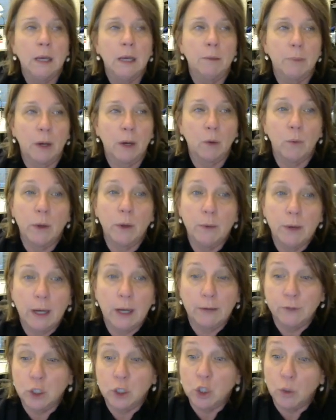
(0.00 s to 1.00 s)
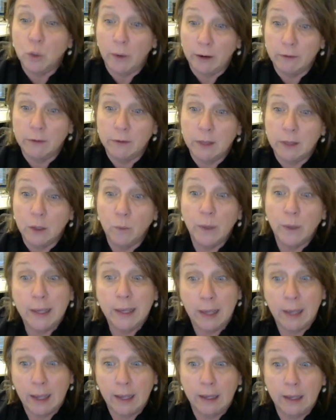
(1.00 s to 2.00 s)
But we would have to do everything we
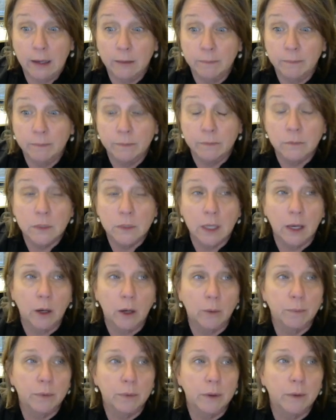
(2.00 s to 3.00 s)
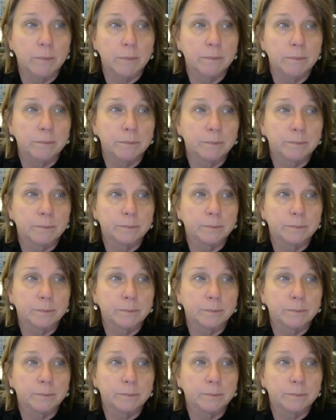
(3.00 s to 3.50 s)
can to help them.